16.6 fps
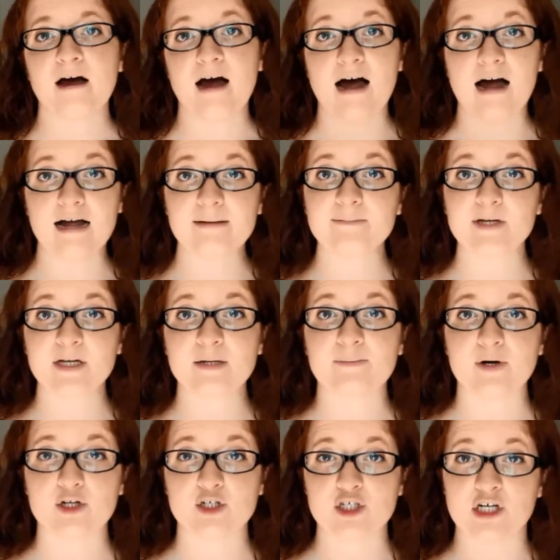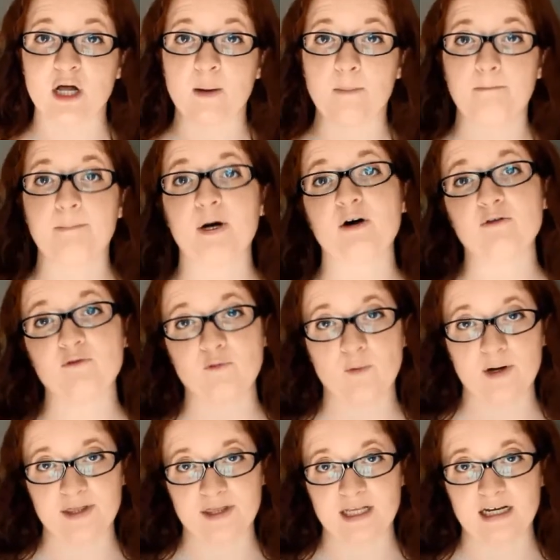I'm gonna budget above
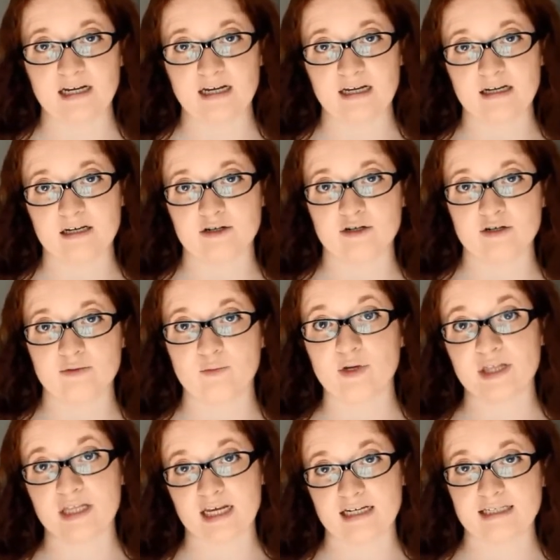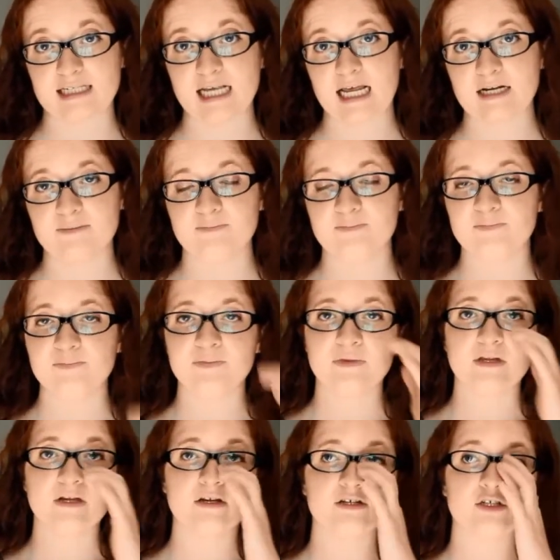what they said.
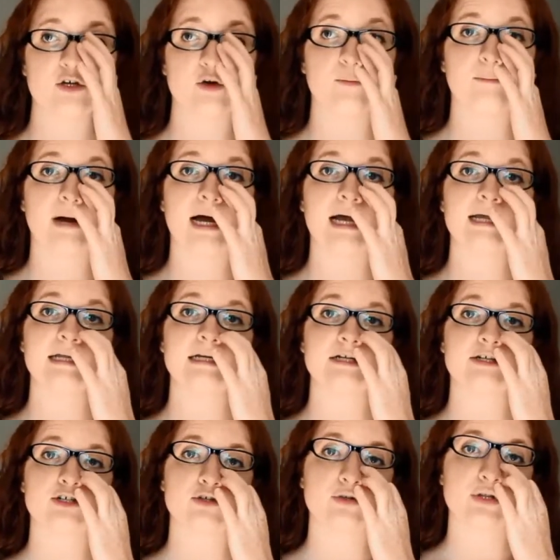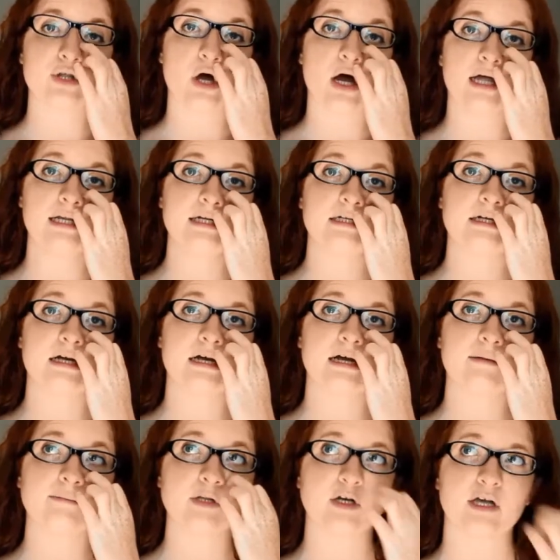So my initial thought,
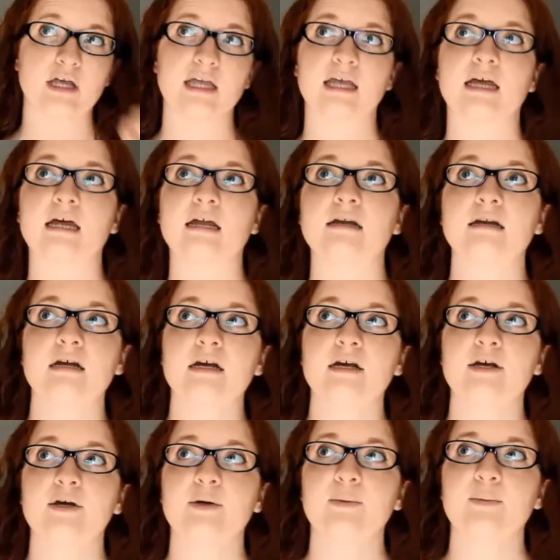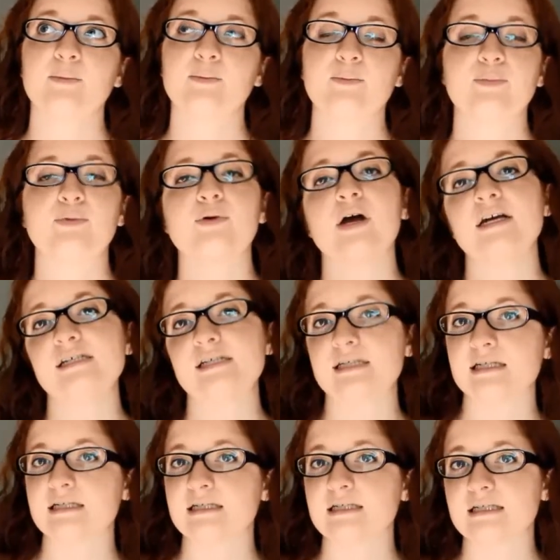looking at
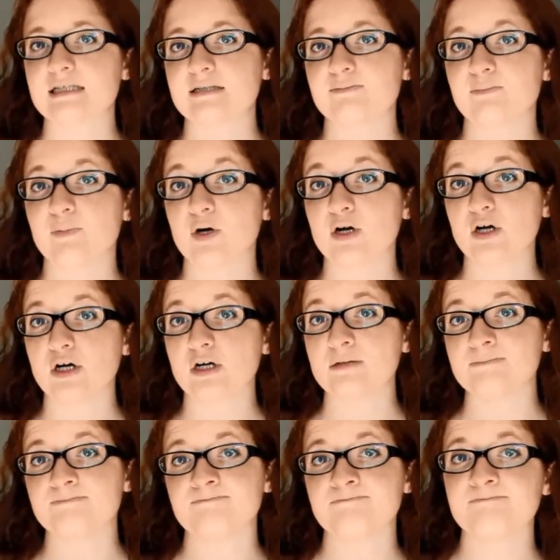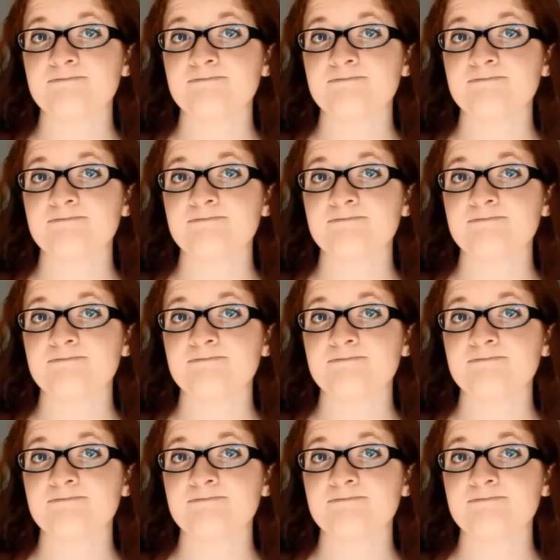prices per